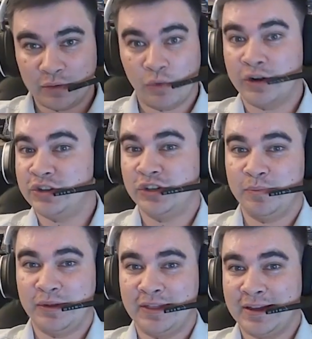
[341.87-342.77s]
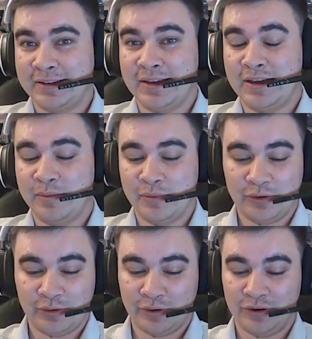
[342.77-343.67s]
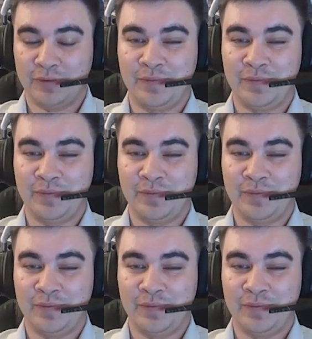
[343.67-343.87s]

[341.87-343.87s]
want to jump in that game, or